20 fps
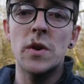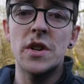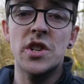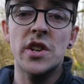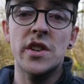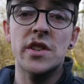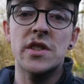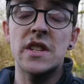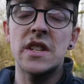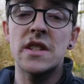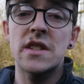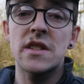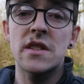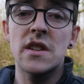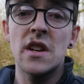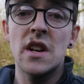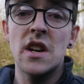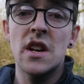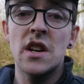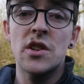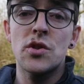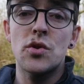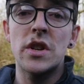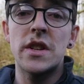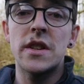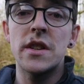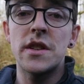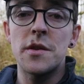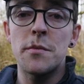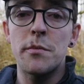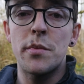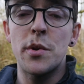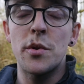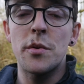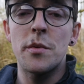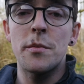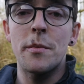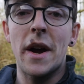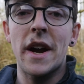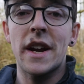It just needs treated and put
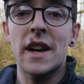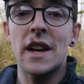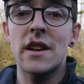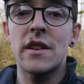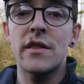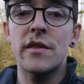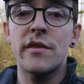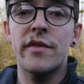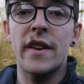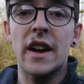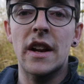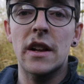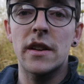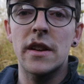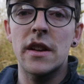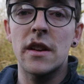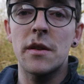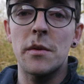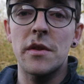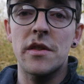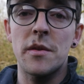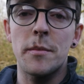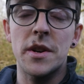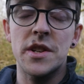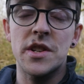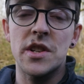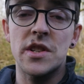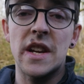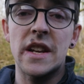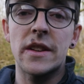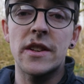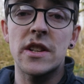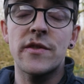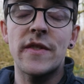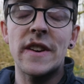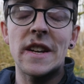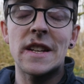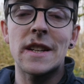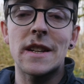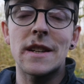back in finally with a bunch of stainless
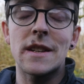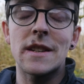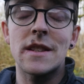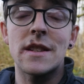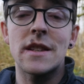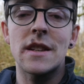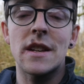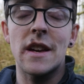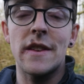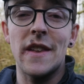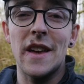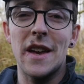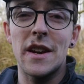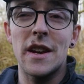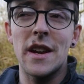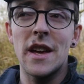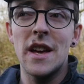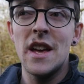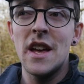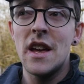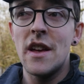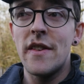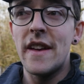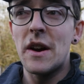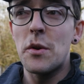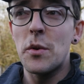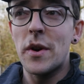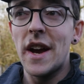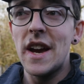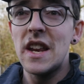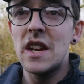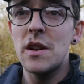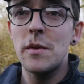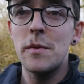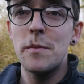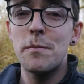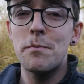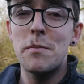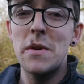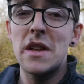fixings, and then that'll kind
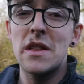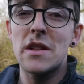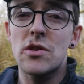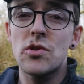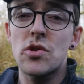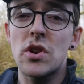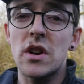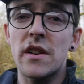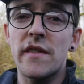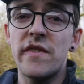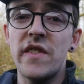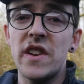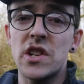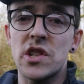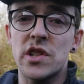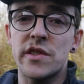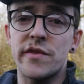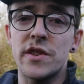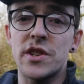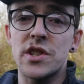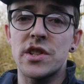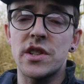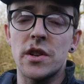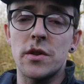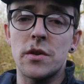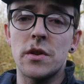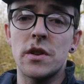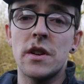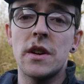of be the truck finished for just now,